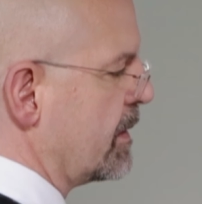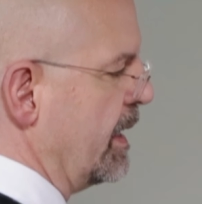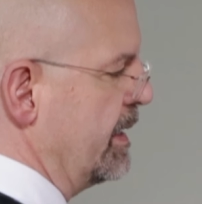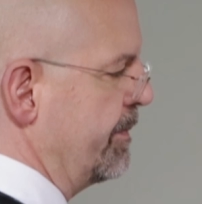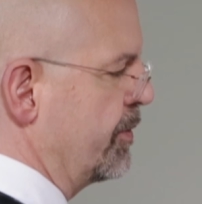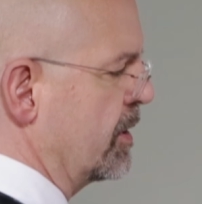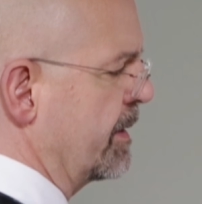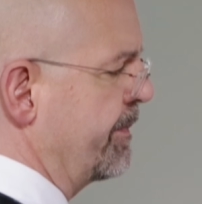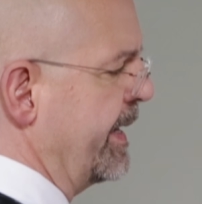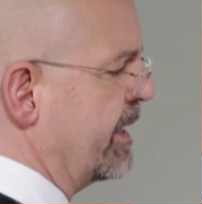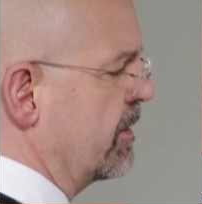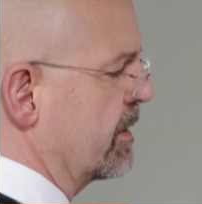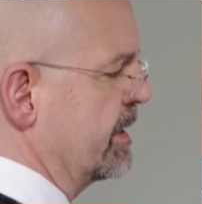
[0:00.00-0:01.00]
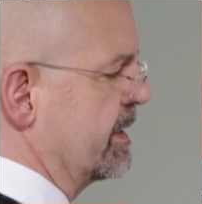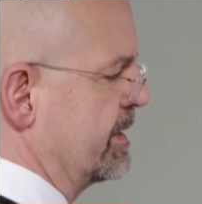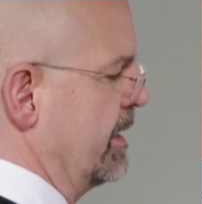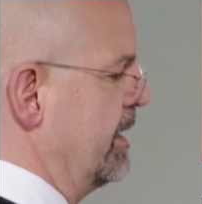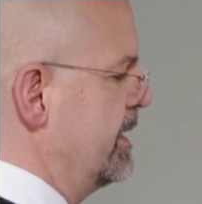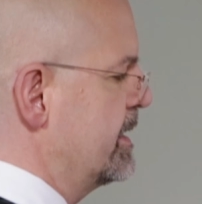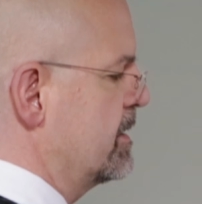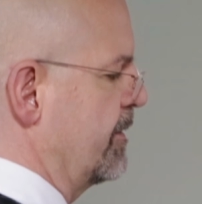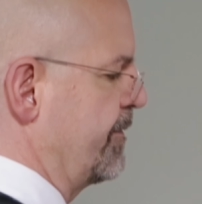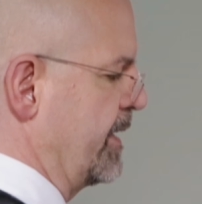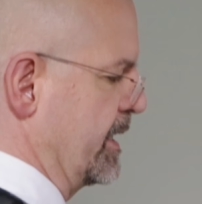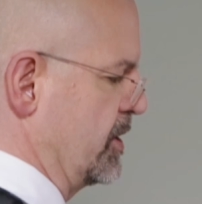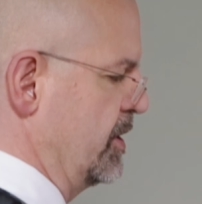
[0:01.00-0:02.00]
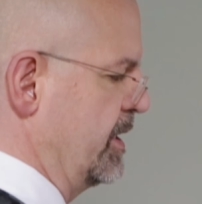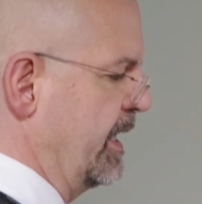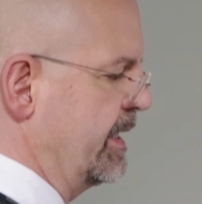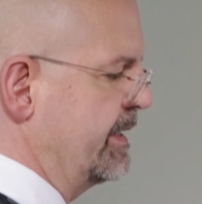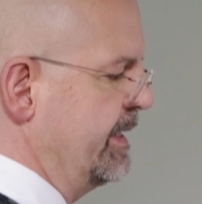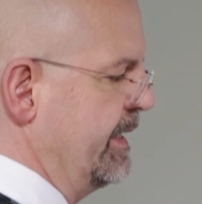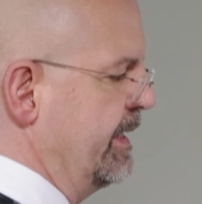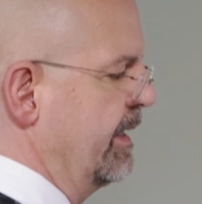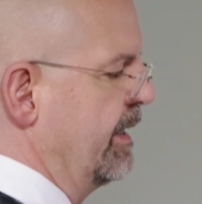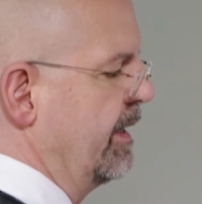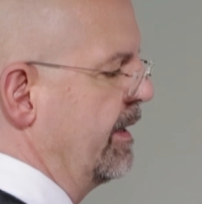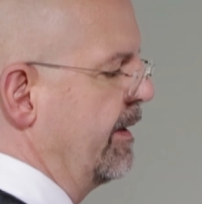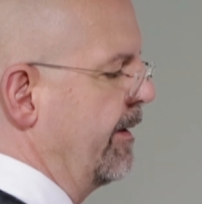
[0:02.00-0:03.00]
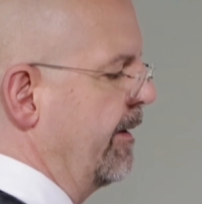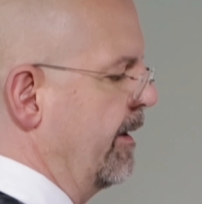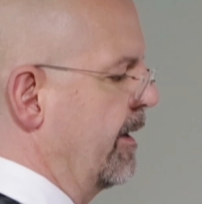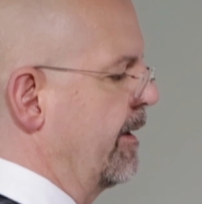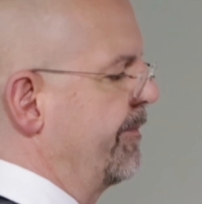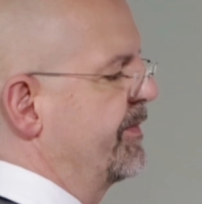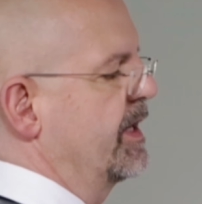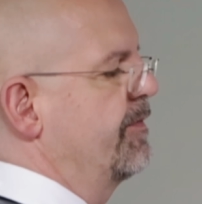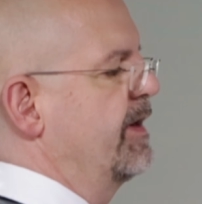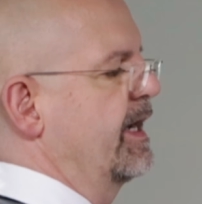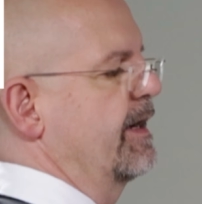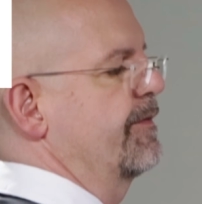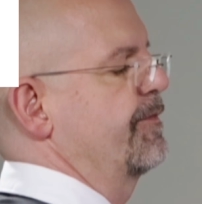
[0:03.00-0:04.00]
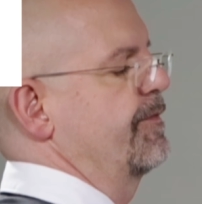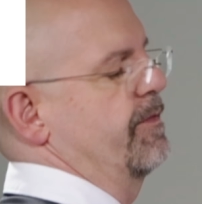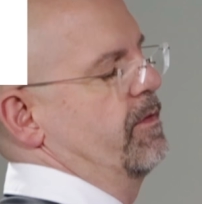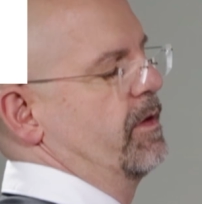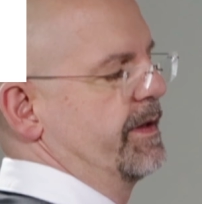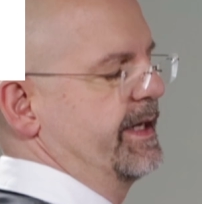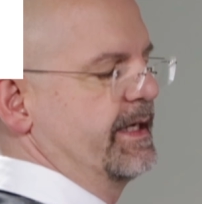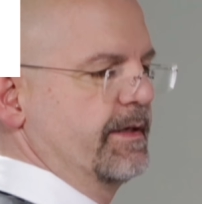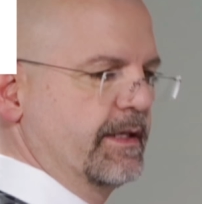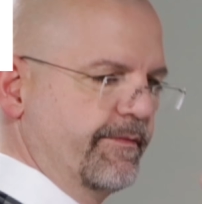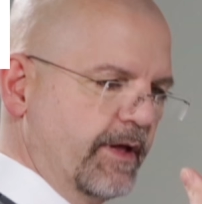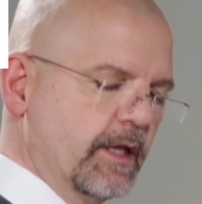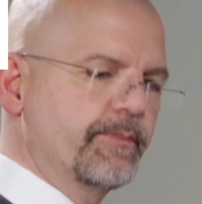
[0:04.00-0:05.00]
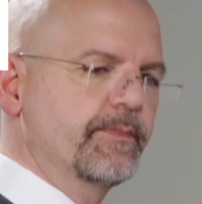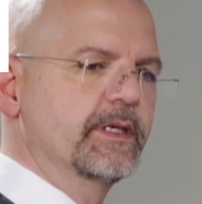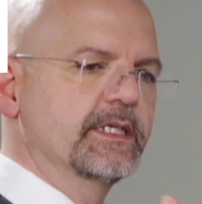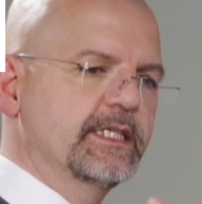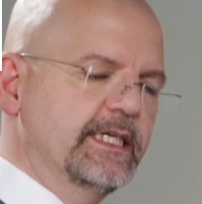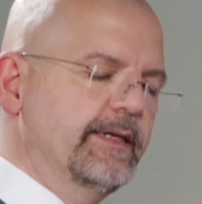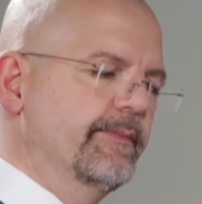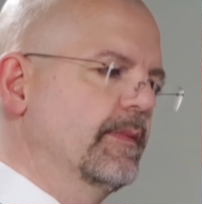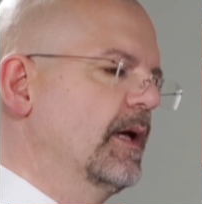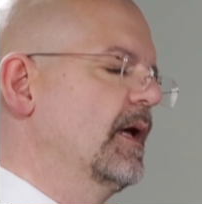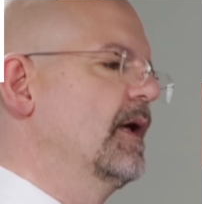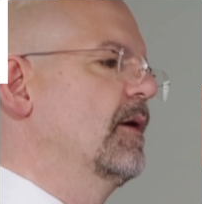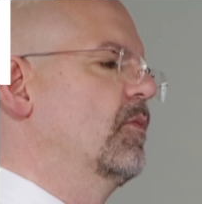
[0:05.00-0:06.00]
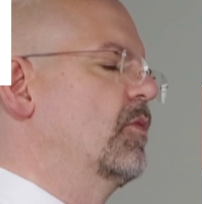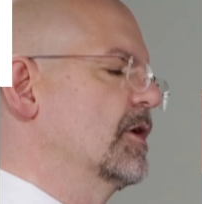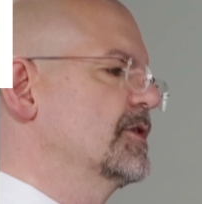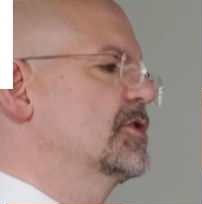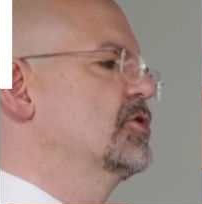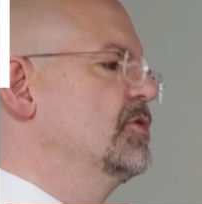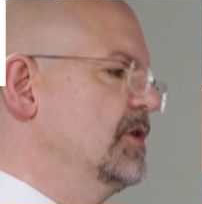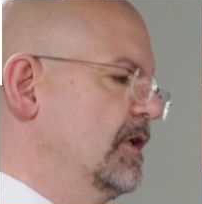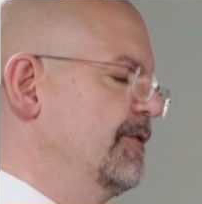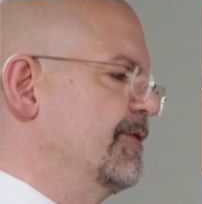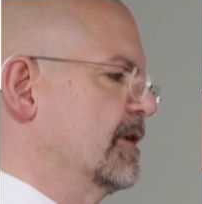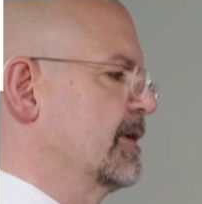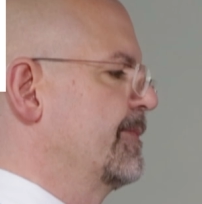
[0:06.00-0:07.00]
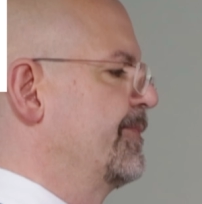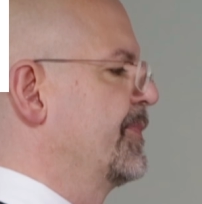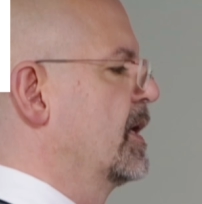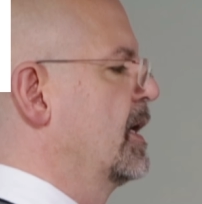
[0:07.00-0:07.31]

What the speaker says: And the product backlog is the list of functionality that we have, or that the development team wants to deliver.